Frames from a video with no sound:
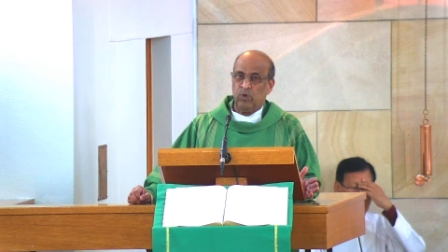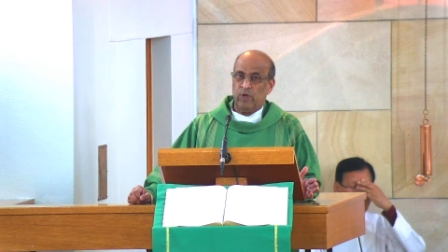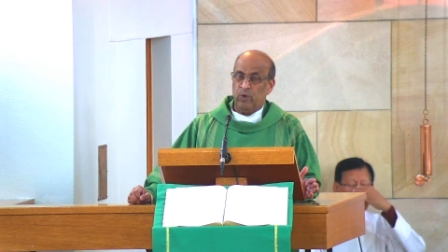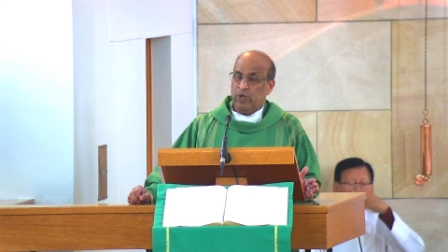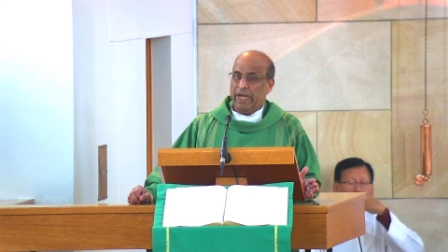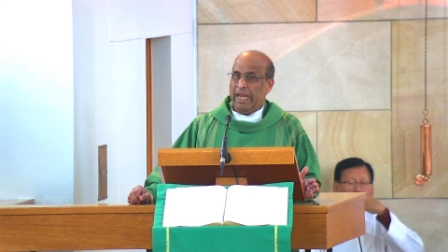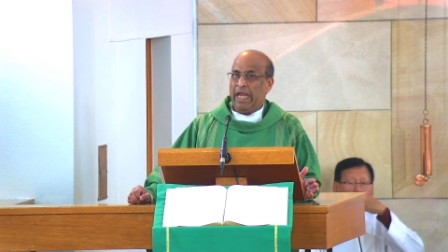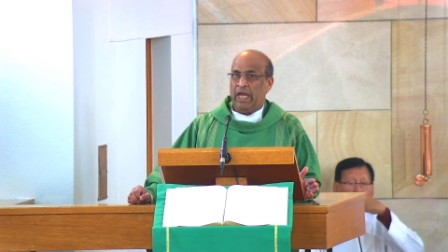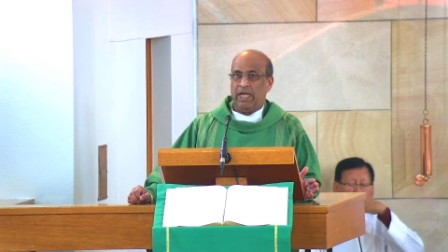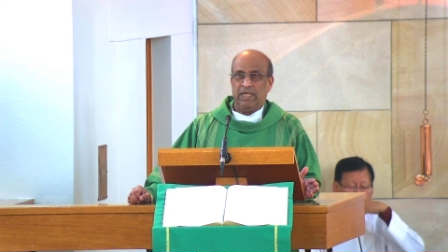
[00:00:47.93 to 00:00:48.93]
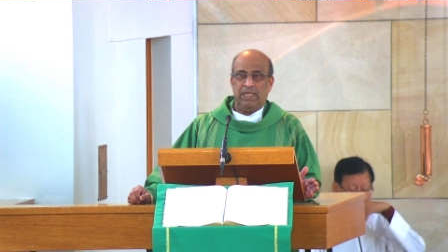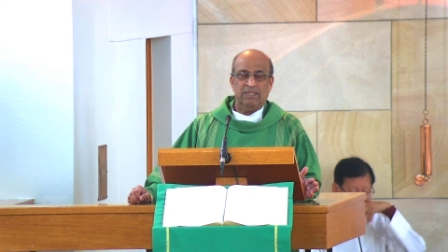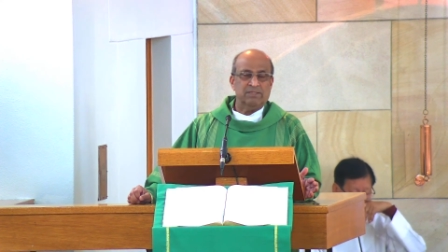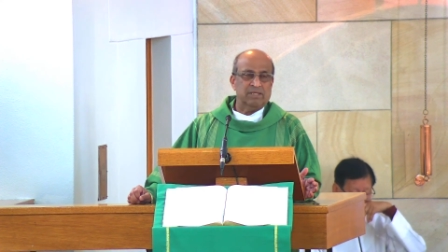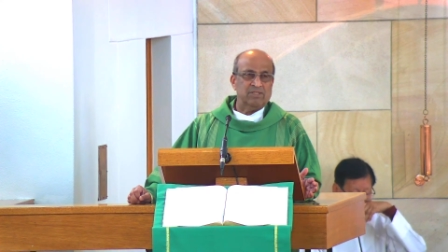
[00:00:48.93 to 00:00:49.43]
we do need
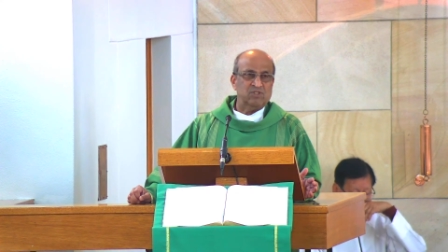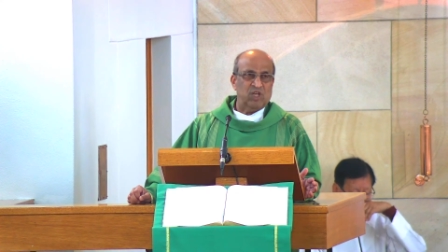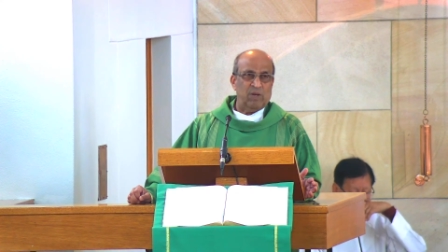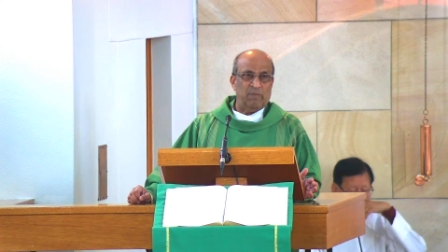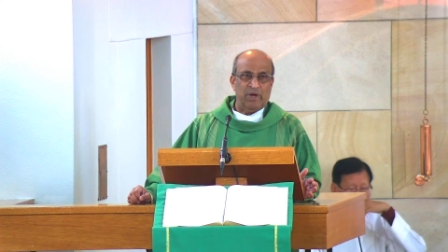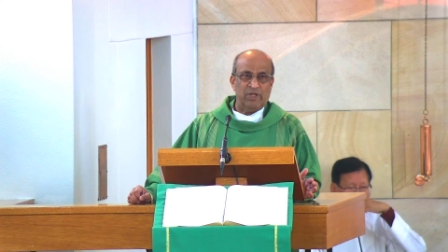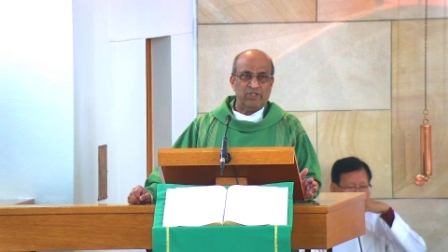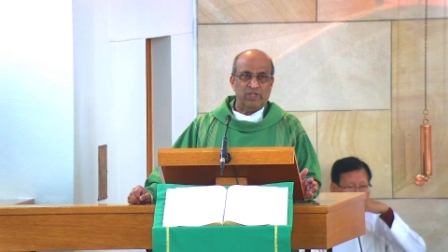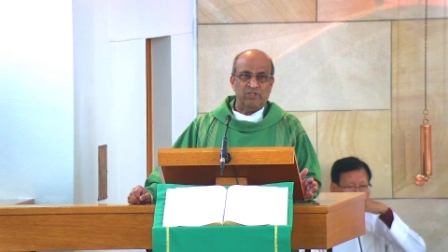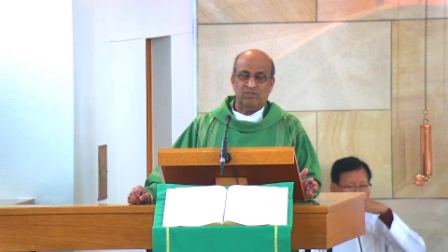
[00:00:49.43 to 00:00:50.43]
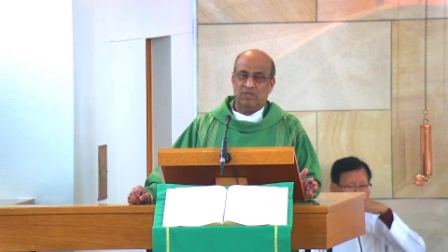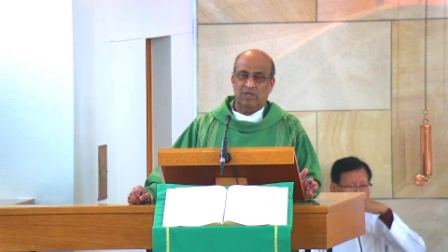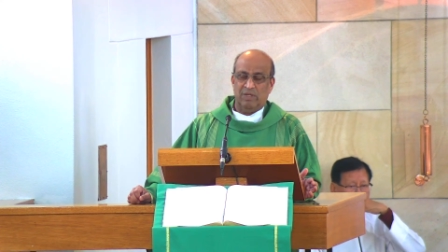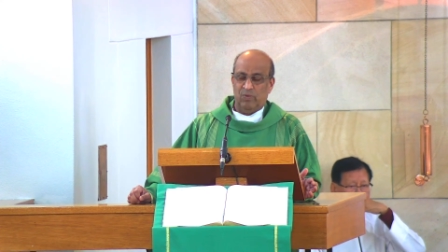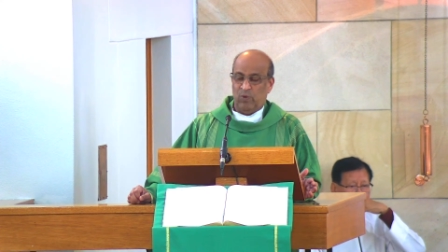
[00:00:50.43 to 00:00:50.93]
such celebrations, and
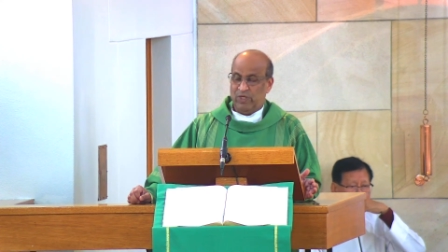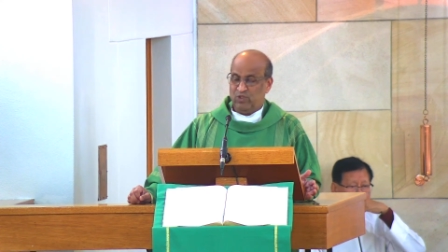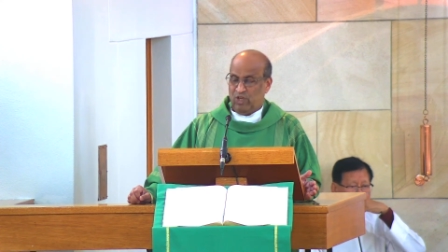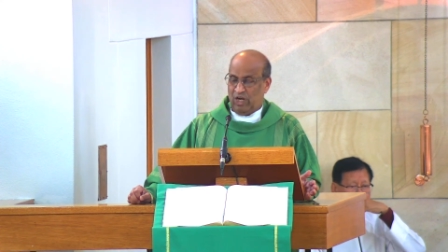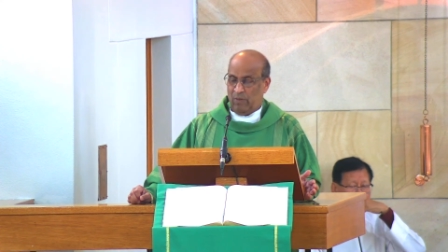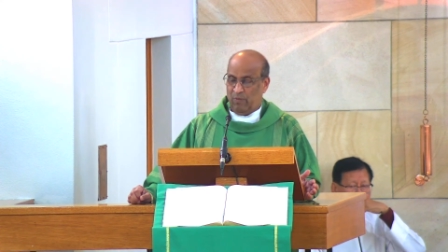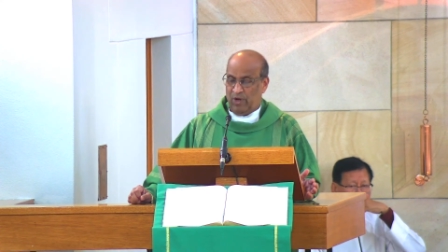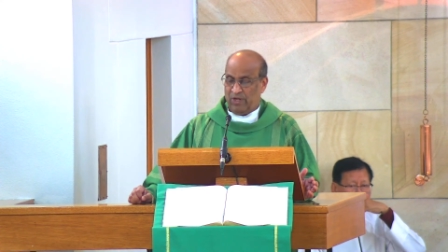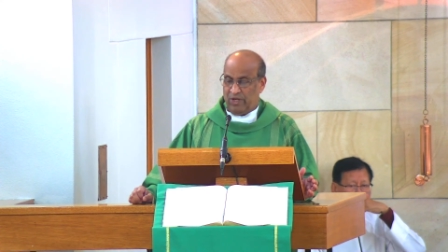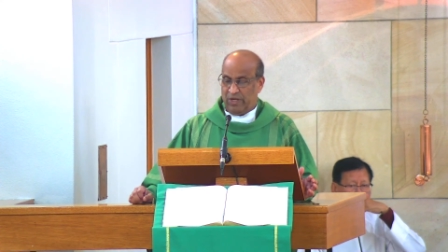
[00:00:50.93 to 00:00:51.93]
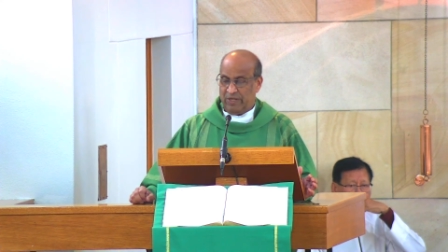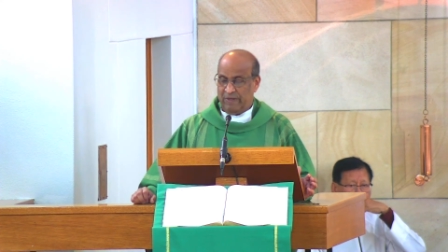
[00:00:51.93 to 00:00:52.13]
we celebrate it.